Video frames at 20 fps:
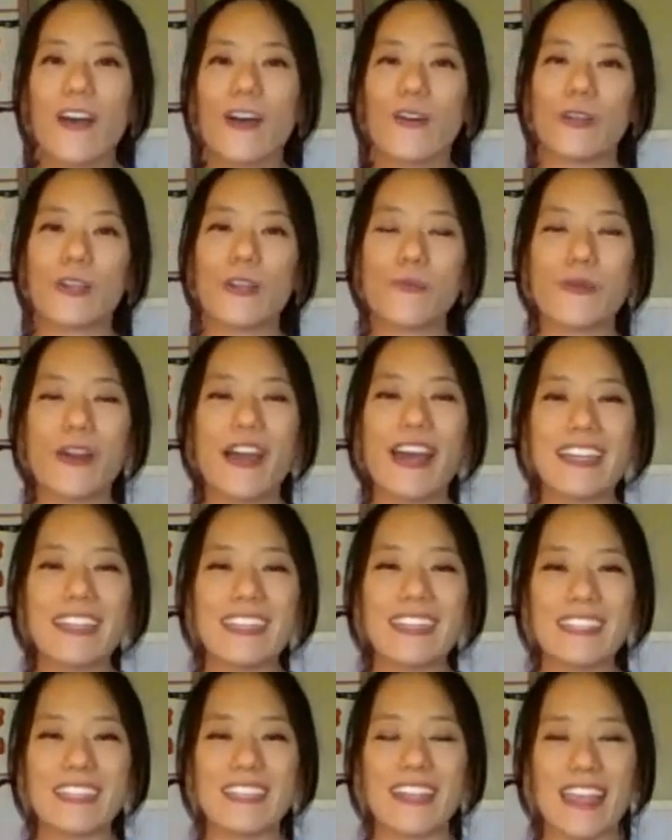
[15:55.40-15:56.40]
When you
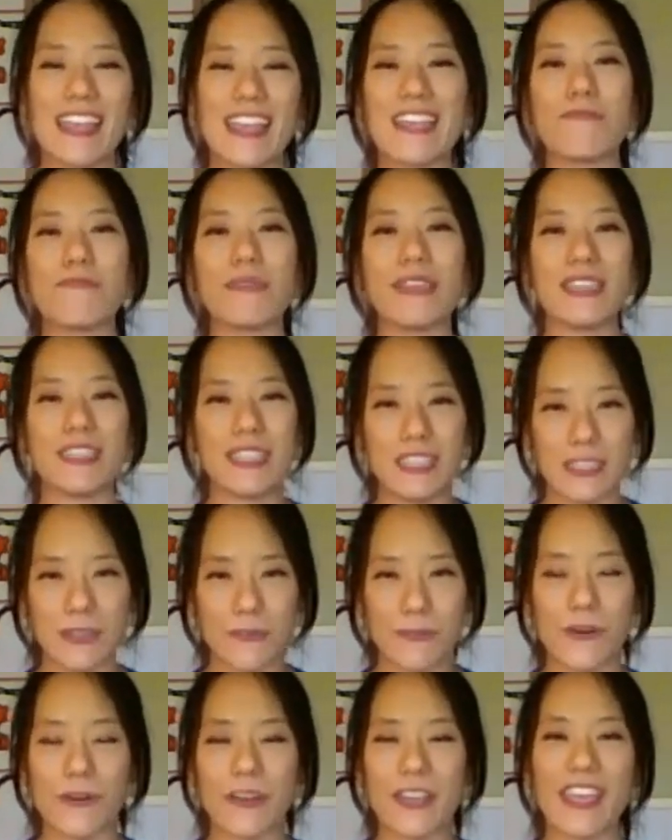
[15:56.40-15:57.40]
practice the 8 pieces
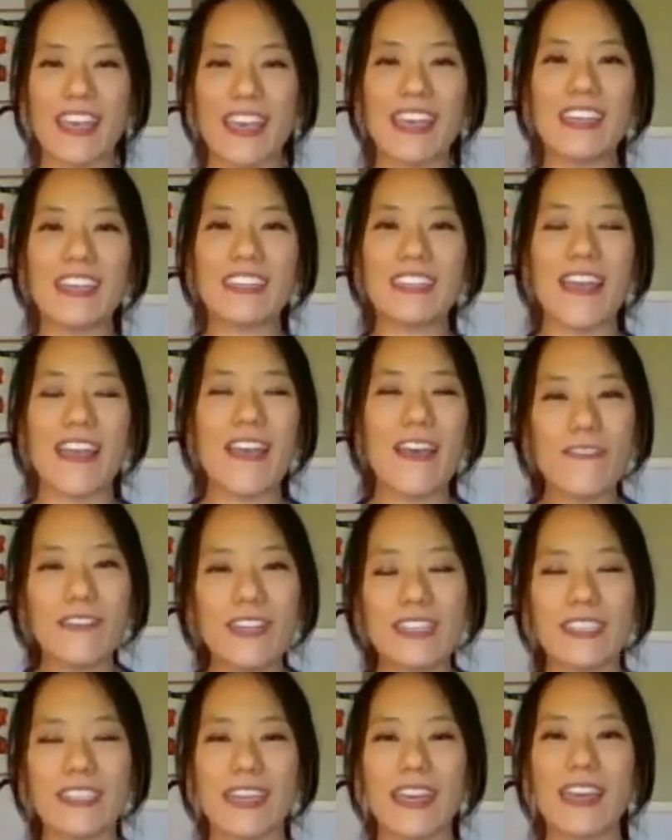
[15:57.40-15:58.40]
of brocade
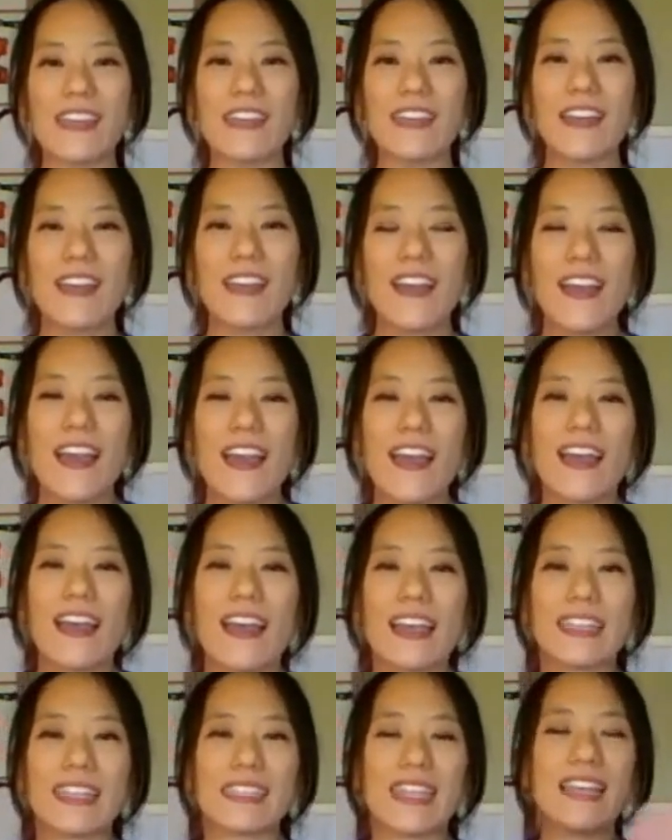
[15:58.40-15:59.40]
every day,
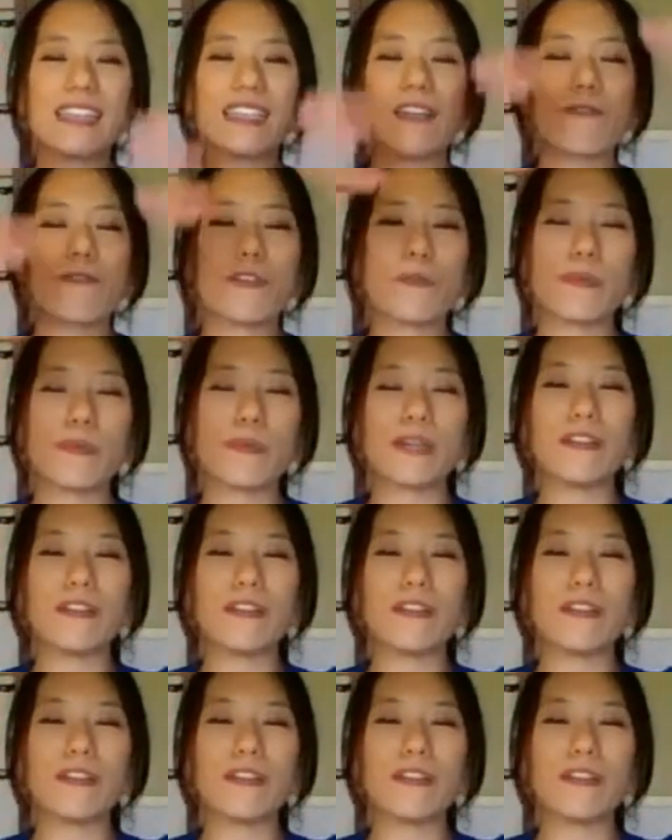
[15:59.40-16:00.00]
it's as if you're